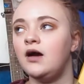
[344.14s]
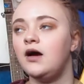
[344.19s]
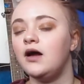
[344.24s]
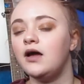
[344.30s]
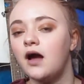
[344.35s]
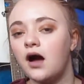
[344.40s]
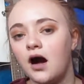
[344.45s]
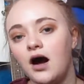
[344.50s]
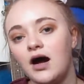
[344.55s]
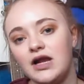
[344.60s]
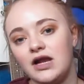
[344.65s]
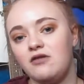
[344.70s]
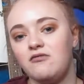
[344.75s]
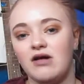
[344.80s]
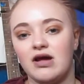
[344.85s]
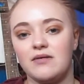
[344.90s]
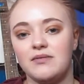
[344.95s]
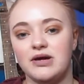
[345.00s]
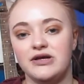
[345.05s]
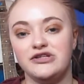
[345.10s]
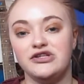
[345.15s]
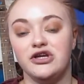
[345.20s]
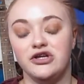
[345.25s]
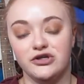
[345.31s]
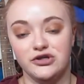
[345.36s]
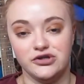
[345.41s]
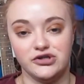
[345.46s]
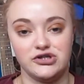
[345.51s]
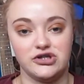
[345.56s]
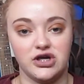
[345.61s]
I highly recommend
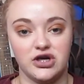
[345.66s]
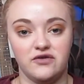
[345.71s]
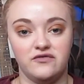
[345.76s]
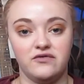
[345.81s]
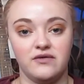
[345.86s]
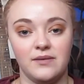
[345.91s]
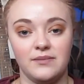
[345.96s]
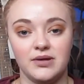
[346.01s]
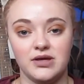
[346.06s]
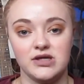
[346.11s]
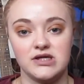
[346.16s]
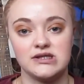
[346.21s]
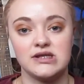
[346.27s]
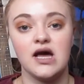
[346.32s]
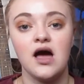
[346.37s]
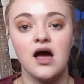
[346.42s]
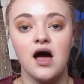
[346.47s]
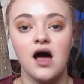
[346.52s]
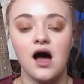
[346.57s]
you just go for it, because